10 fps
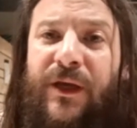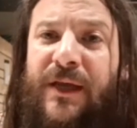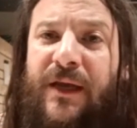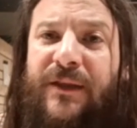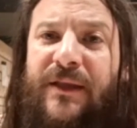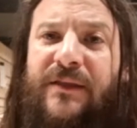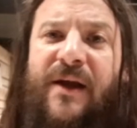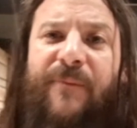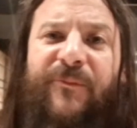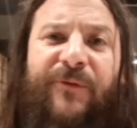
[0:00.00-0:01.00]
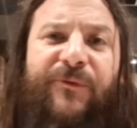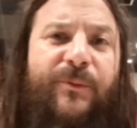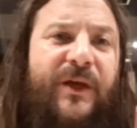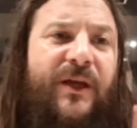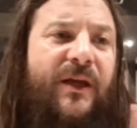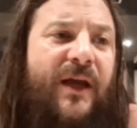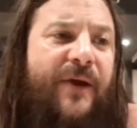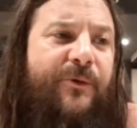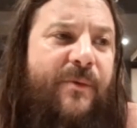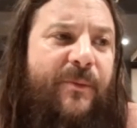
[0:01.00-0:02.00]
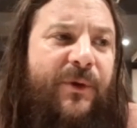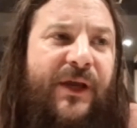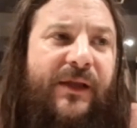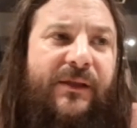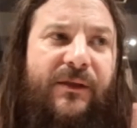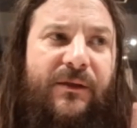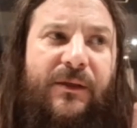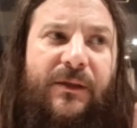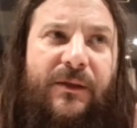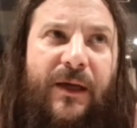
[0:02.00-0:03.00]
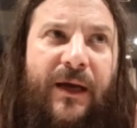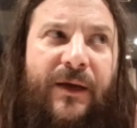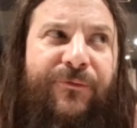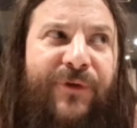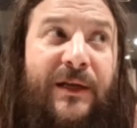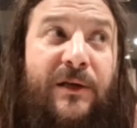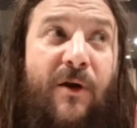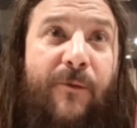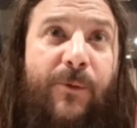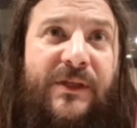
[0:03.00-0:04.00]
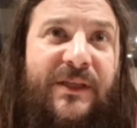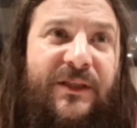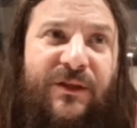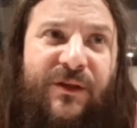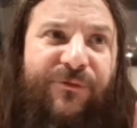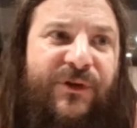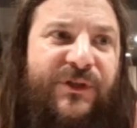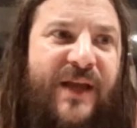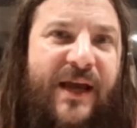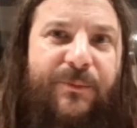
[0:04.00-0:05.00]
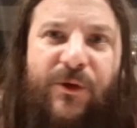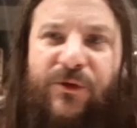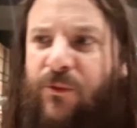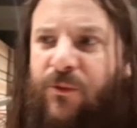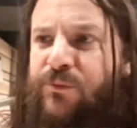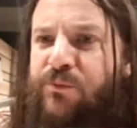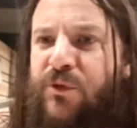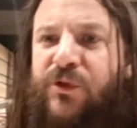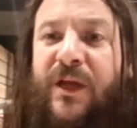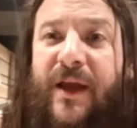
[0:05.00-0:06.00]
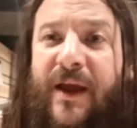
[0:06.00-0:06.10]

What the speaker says: That summer for me, I remember that I fell in love with the city the first night because there was music